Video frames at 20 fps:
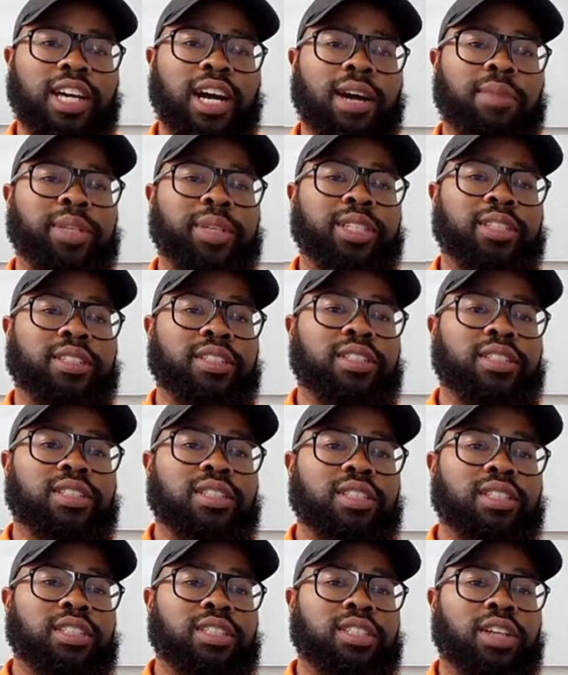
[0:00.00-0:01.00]
I mean,
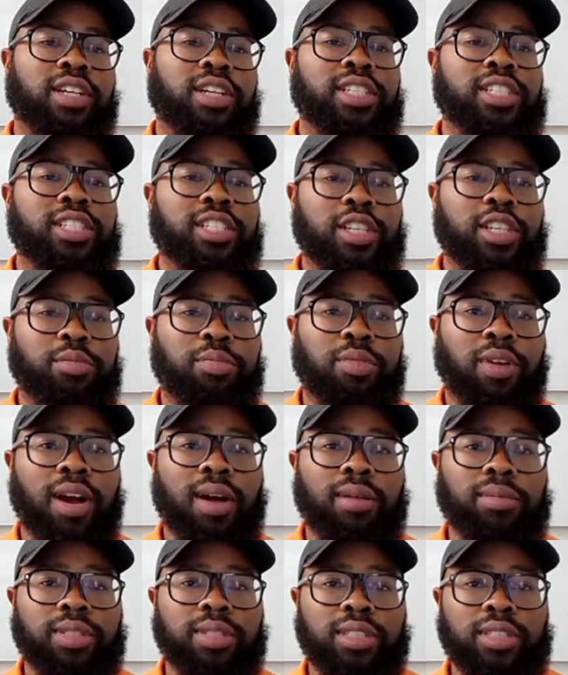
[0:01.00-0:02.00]
Charlize could
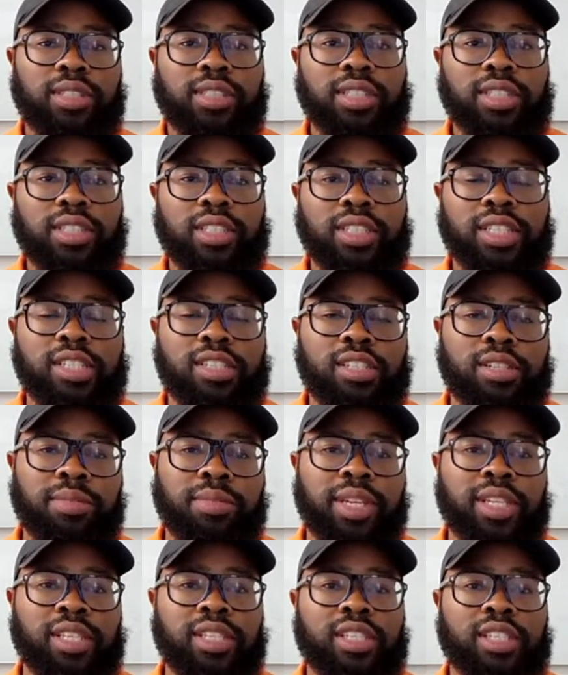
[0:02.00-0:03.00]
probably give
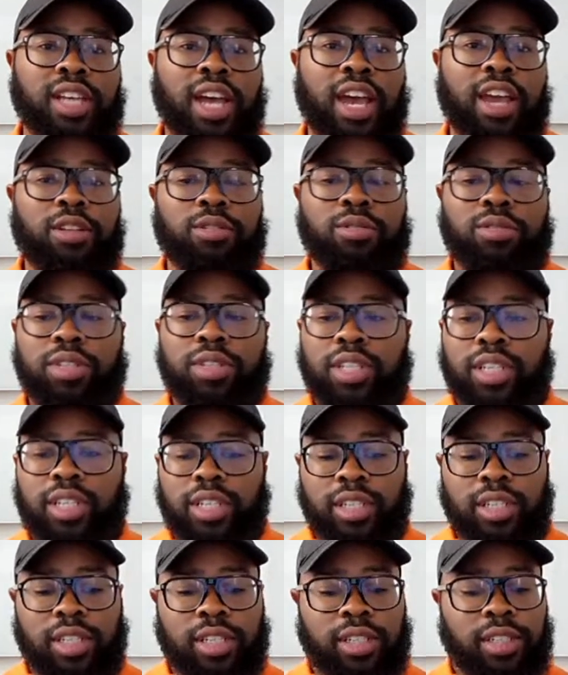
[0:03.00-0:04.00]
some insight
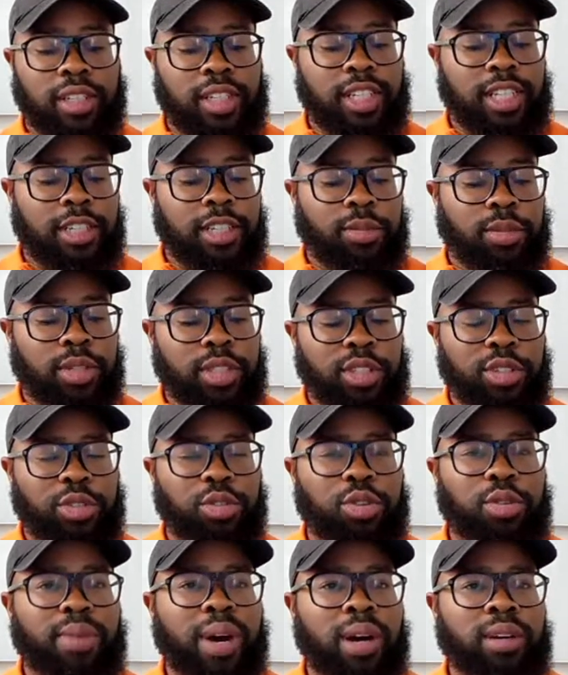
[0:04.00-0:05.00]
on what to
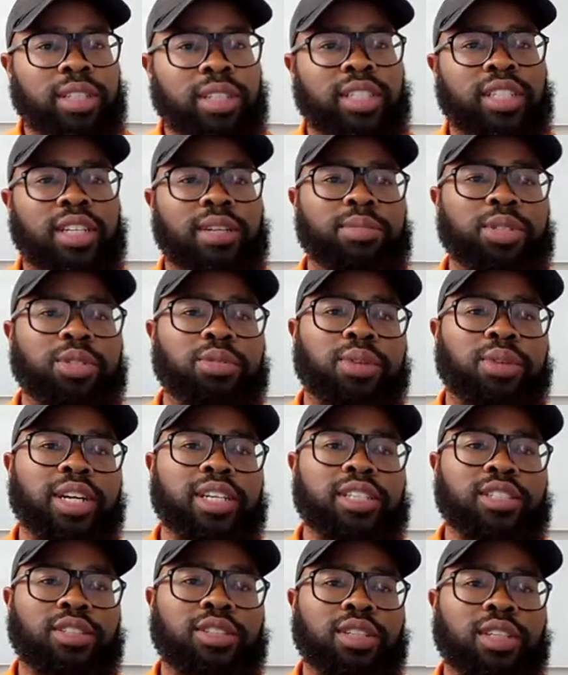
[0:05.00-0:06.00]
do about
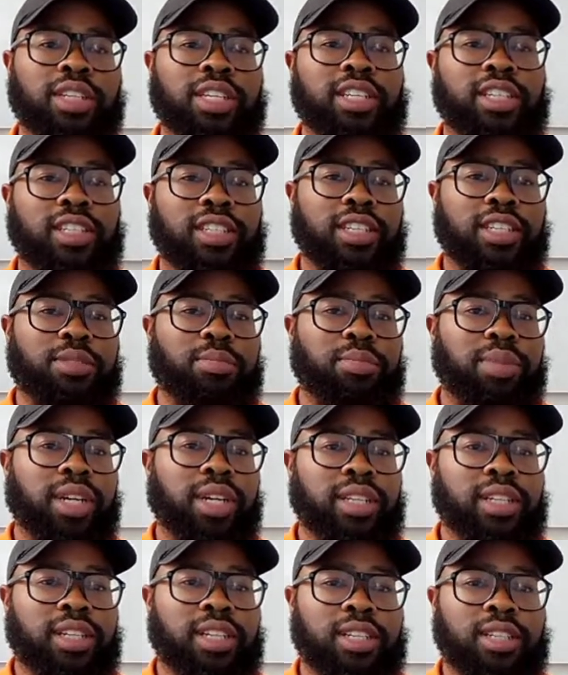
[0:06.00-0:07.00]
EWS legally,
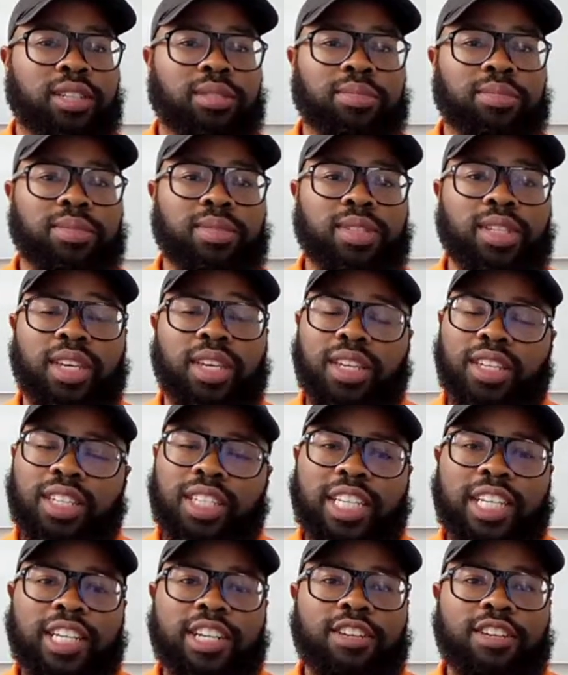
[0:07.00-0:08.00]
but yeah,
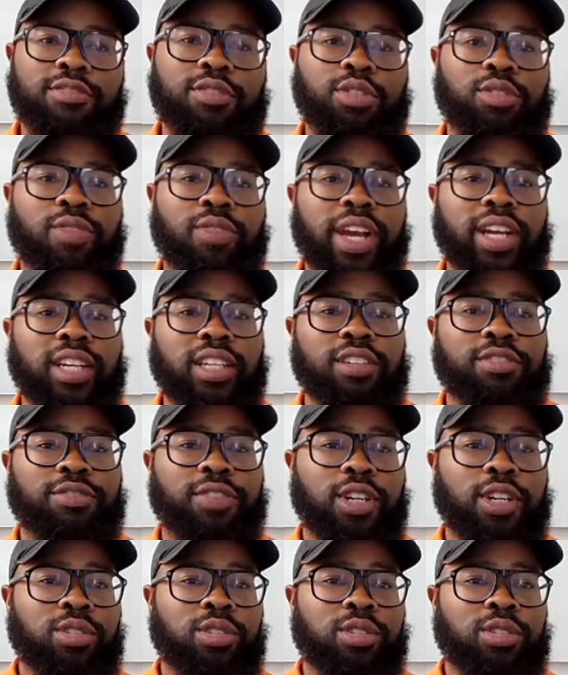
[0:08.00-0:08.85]
for regular